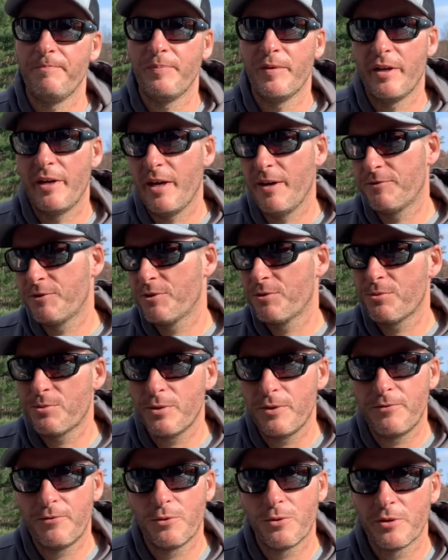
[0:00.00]
And after
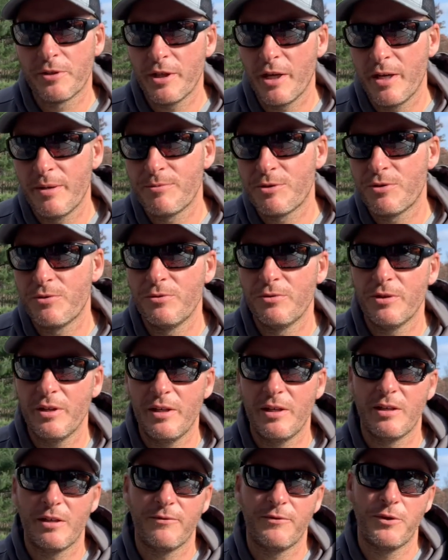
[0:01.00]
3-4 times to a
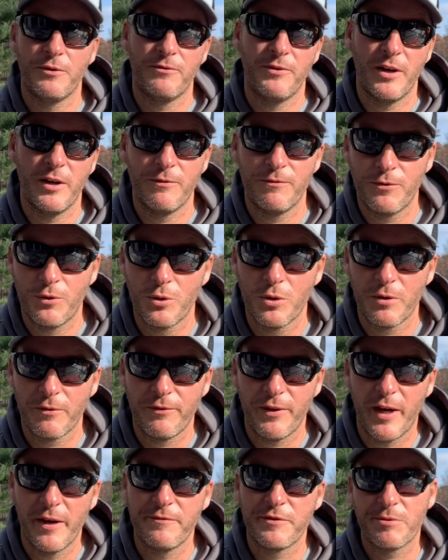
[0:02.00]
lake, if you find 4 or
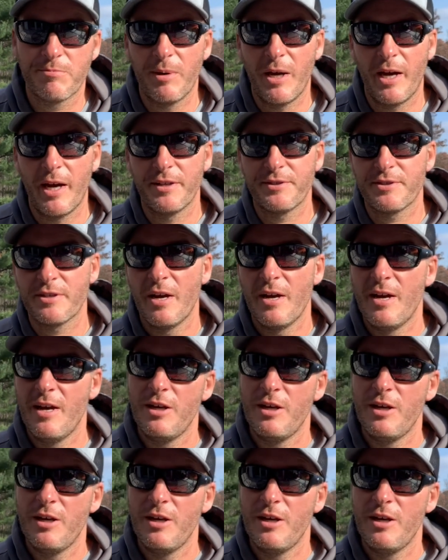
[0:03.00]
5 spots,